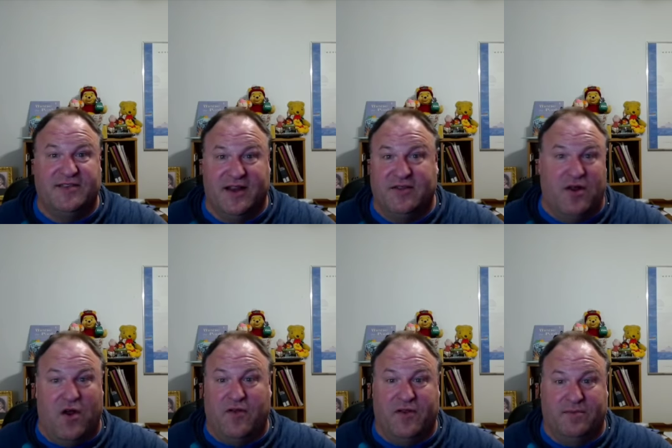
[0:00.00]
they're
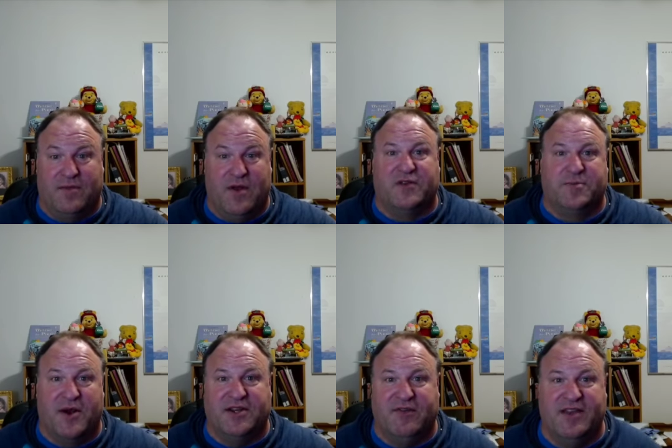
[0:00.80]
all all
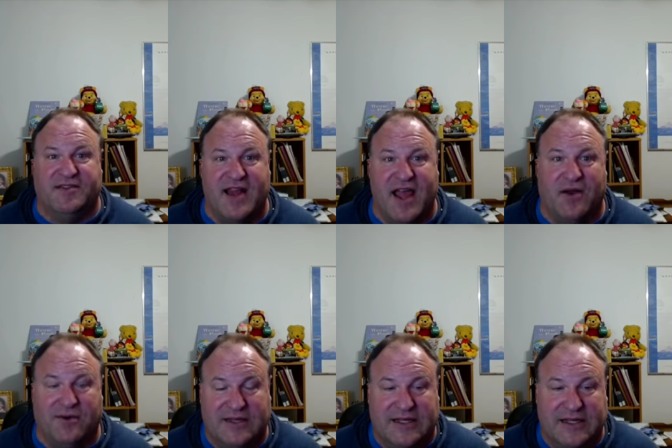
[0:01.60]
smart TVs now.